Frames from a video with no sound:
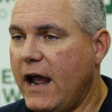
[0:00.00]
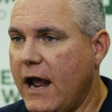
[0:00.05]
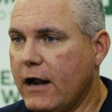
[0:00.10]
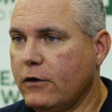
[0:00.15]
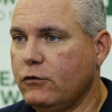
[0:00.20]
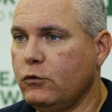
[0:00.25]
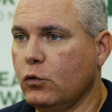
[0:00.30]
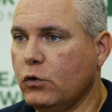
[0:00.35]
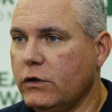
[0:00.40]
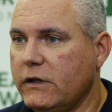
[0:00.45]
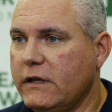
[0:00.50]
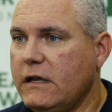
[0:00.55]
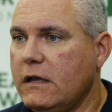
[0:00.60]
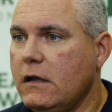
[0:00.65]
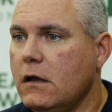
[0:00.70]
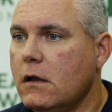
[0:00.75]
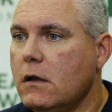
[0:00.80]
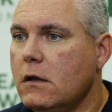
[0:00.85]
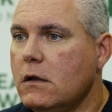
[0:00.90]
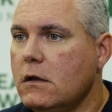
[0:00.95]

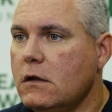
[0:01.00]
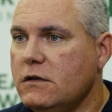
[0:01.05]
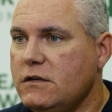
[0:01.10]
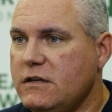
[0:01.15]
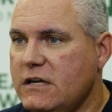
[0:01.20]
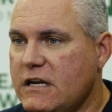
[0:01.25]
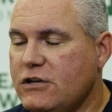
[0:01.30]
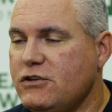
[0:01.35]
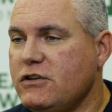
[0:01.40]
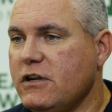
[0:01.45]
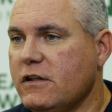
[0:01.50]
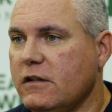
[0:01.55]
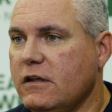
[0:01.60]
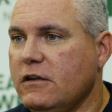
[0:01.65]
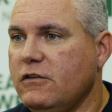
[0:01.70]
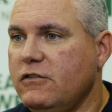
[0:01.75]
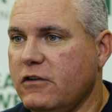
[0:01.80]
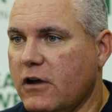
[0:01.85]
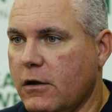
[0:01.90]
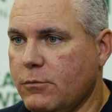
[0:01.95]
actually teaching
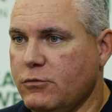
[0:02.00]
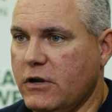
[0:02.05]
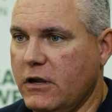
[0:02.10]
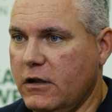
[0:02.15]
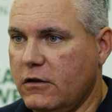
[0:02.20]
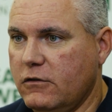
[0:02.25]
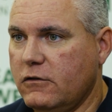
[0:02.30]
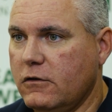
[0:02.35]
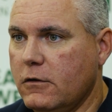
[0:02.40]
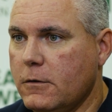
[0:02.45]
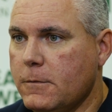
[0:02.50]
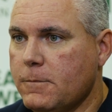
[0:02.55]
these subjects.